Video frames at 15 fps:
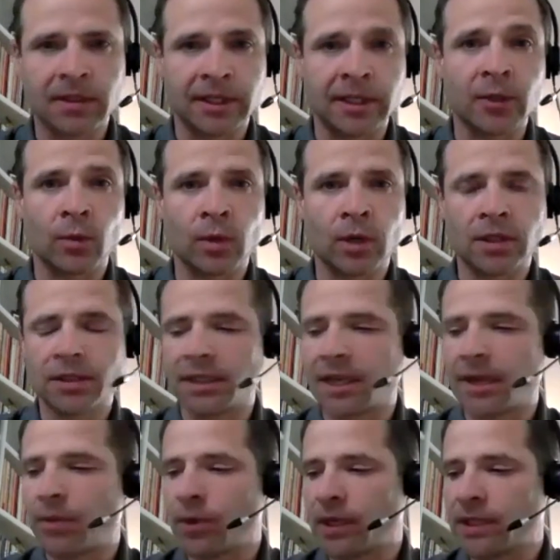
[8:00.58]
in in the works at
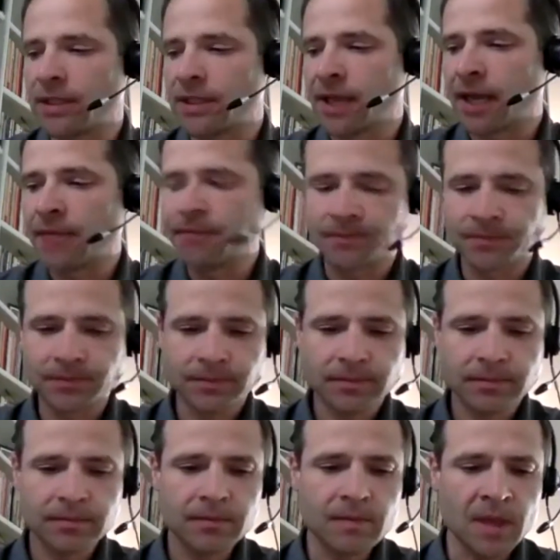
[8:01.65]
that point in time.
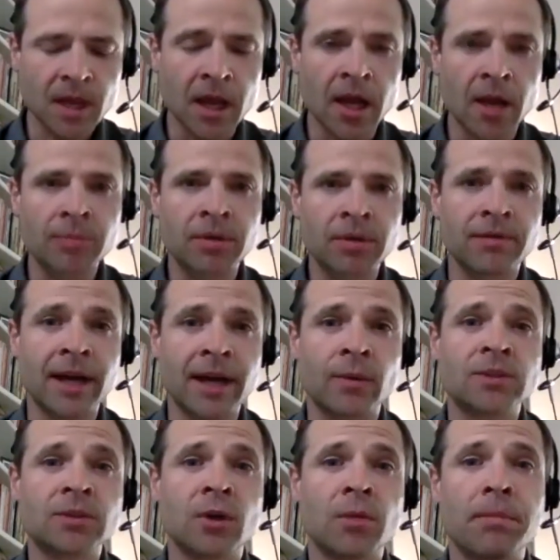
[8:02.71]
Uh, provided
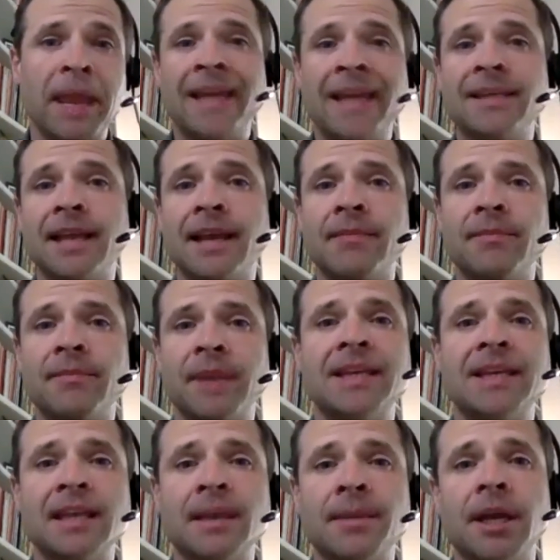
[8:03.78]
what's called pandemic,
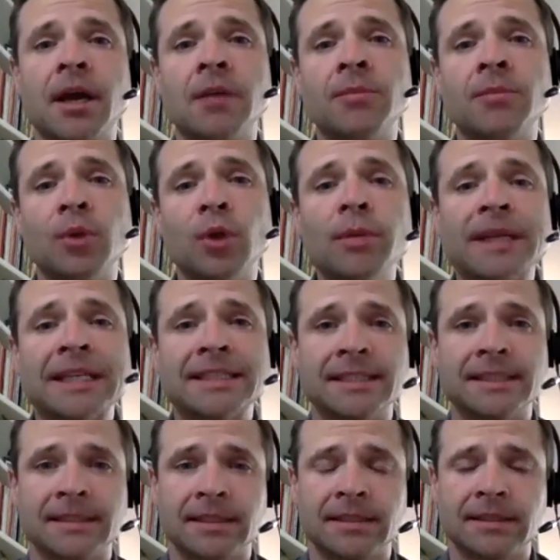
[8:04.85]
pandemic unemployment
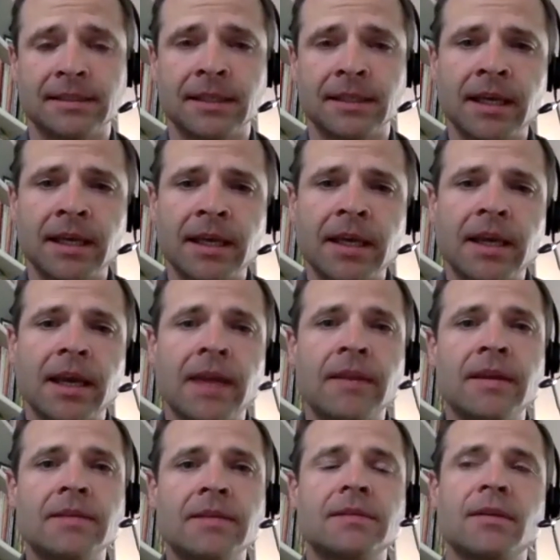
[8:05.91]
assistance. Mm-hmm. And
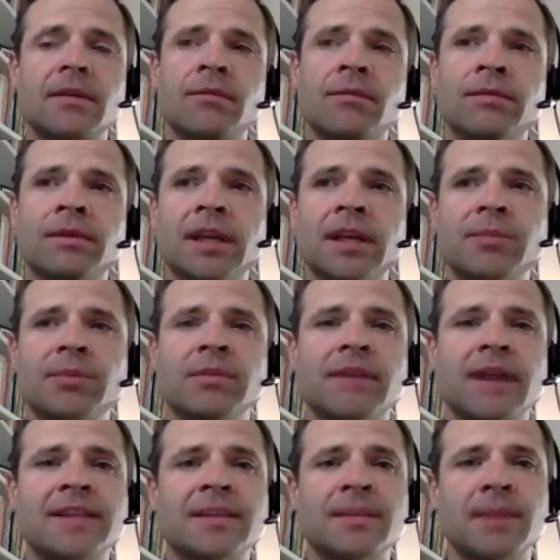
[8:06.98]
this really
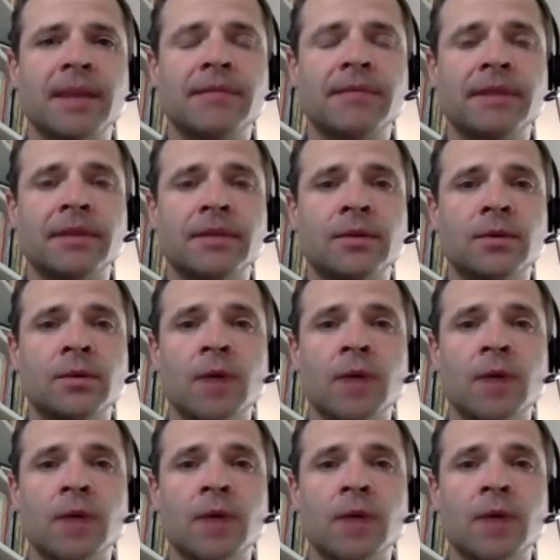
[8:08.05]
provides a benefit to